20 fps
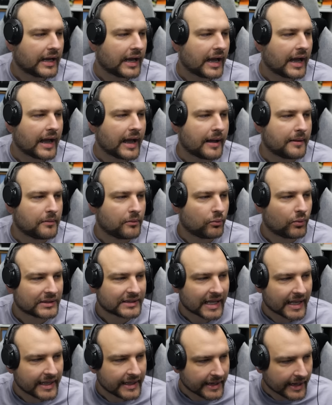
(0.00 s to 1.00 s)

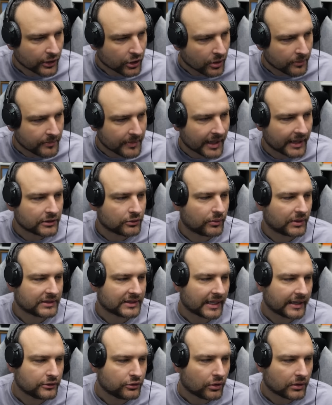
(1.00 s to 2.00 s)
what I recommend, what
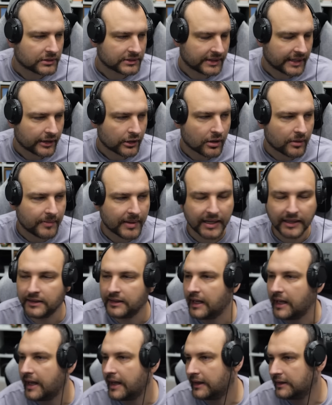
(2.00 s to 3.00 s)
I don't
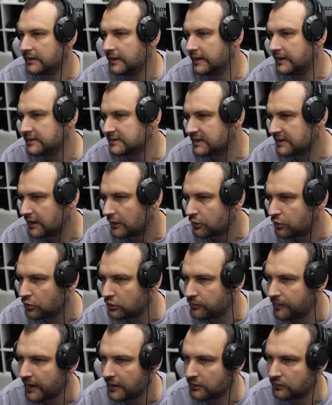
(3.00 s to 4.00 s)
recommend, and is it a
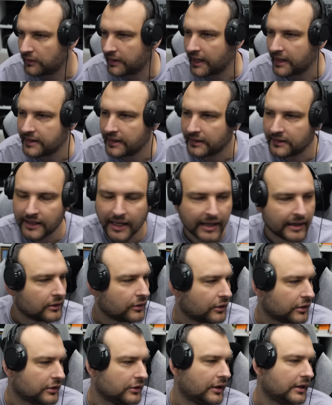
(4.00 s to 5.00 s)
good way to get the
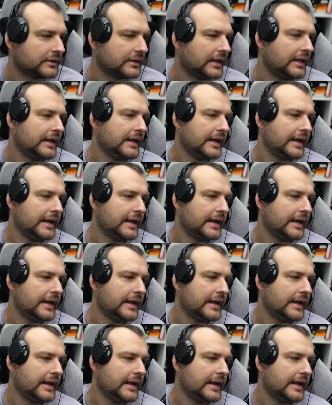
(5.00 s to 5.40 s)
tank or not.